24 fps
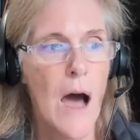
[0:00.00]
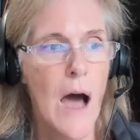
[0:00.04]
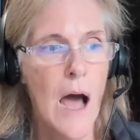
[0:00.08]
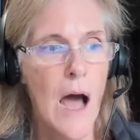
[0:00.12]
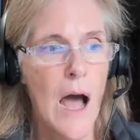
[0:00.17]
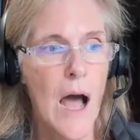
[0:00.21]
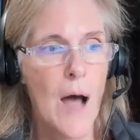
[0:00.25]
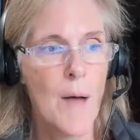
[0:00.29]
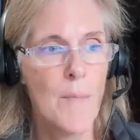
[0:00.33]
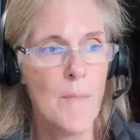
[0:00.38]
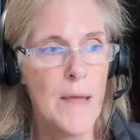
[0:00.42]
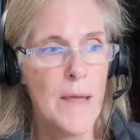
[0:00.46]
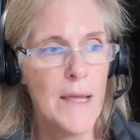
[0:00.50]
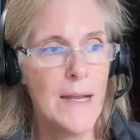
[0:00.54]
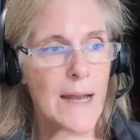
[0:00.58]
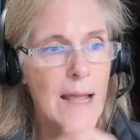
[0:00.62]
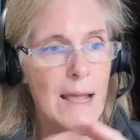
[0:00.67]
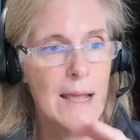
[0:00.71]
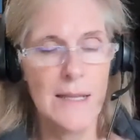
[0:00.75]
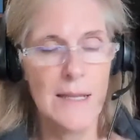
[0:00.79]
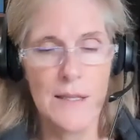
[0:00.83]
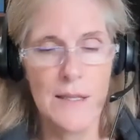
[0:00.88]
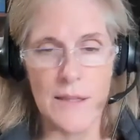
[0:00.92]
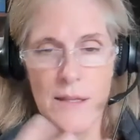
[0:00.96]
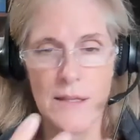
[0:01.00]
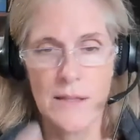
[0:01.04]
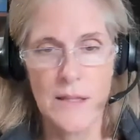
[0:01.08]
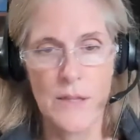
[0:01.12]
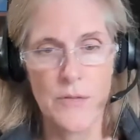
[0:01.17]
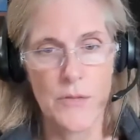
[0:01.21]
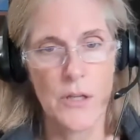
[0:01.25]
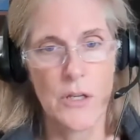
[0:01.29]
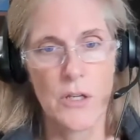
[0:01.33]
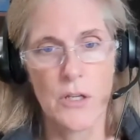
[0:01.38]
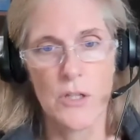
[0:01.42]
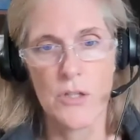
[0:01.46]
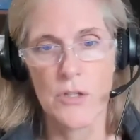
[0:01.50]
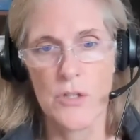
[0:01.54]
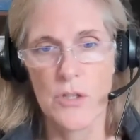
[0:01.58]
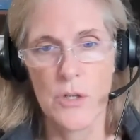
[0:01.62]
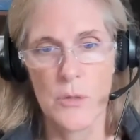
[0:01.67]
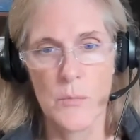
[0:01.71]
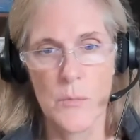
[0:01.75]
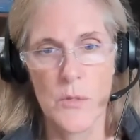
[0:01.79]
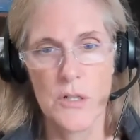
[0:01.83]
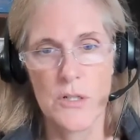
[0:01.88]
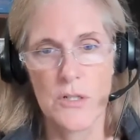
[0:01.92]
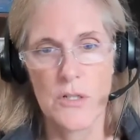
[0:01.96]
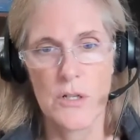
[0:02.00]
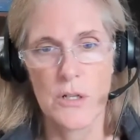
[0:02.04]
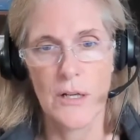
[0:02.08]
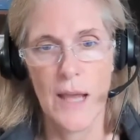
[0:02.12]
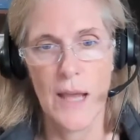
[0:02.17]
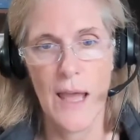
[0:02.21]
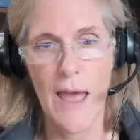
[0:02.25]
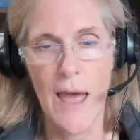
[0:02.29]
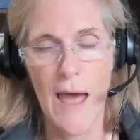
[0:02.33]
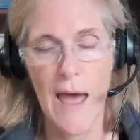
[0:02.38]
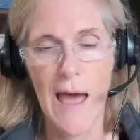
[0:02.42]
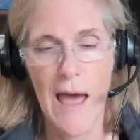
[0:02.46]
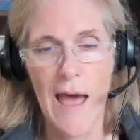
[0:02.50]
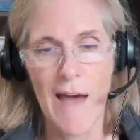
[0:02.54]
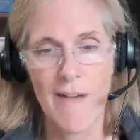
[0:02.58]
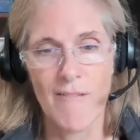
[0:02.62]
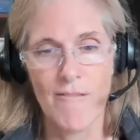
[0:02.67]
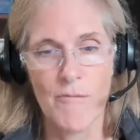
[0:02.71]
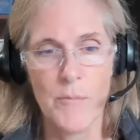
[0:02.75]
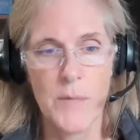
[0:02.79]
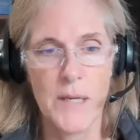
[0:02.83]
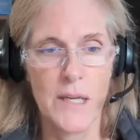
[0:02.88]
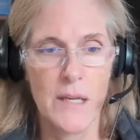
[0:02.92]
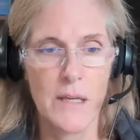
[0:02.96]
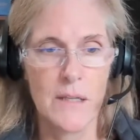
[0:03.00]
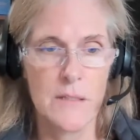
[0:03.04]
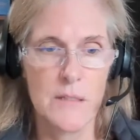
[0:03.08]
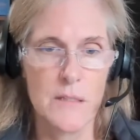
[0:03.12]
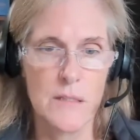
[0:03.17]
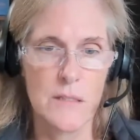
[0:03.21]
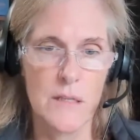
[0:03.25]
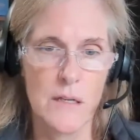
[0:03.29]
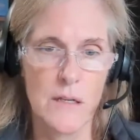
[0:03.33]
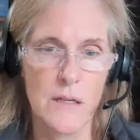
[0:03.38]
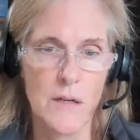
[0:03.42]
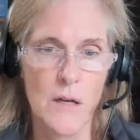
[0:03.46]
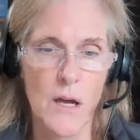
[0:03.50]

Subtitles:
and anything that the consumer is going to have, because